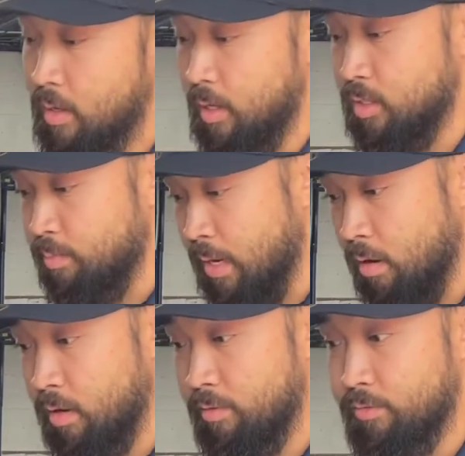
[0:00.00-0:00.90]
it's
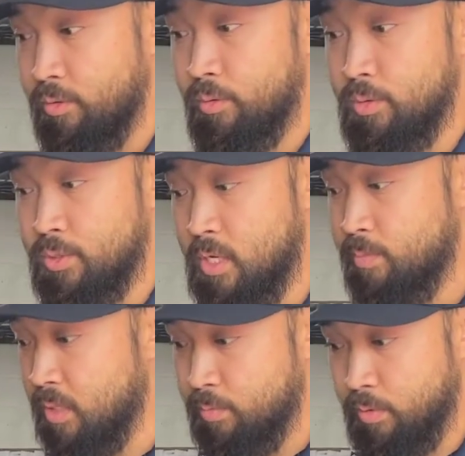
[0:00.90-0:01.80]
imperative to just
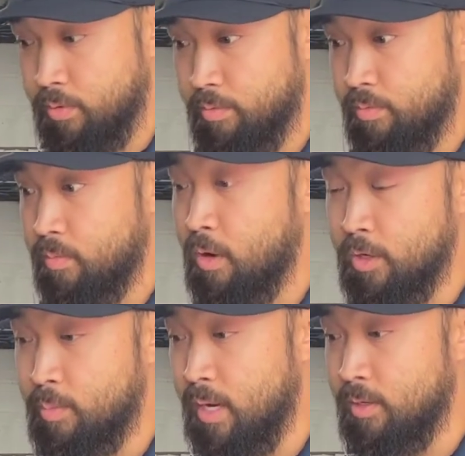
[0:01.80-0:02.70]
keep up with
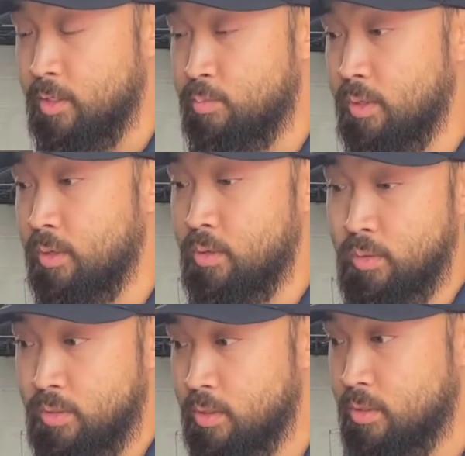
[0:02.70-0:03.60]
all your maintenance, but
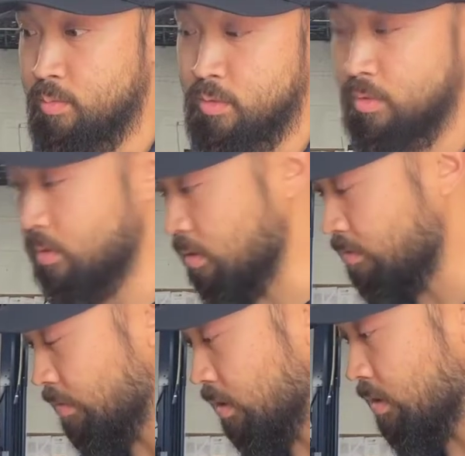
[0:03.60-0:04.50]
cooling systems
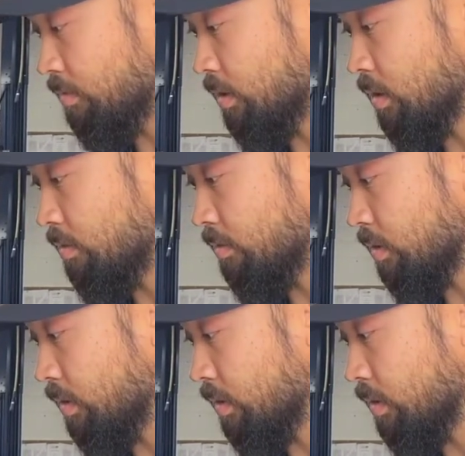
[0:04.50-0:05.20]
are very, very, very